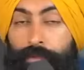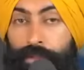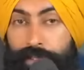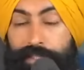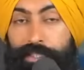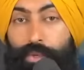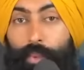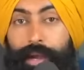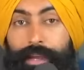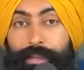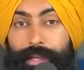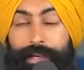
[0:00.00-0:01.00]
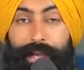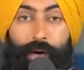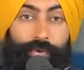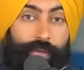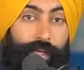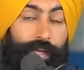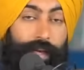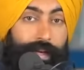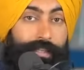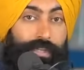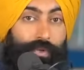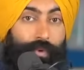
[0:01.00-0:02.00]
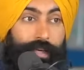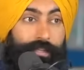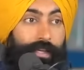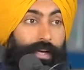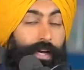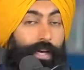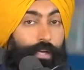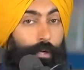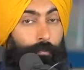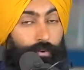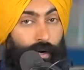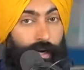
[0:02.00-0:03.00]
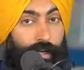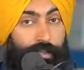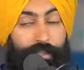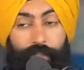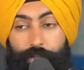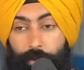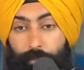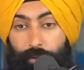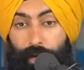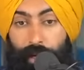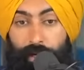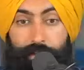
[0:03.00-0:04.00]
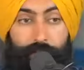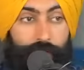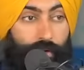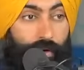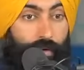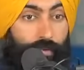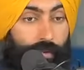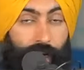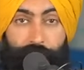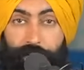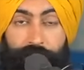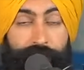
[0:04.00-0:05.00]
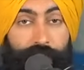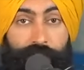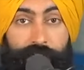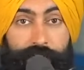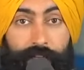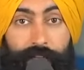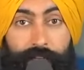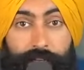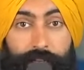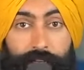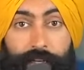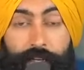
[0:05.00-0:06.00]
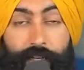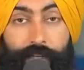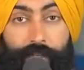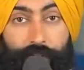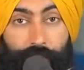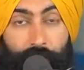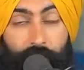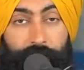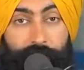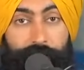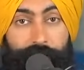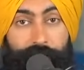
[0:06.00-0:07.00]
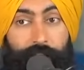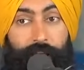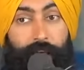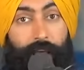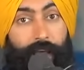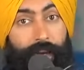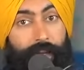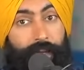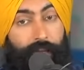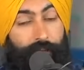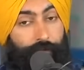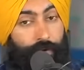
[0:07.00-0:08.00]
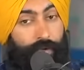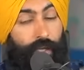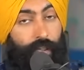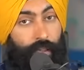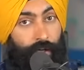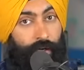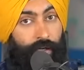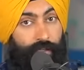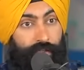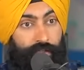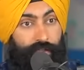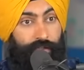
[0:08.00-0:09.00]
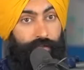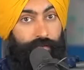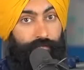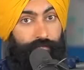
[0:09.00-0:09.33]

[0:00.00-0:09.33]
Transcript: This is a way that now you can integrate your product, your brand, your whatever it is that you're selling to your audience. And if you can learn this,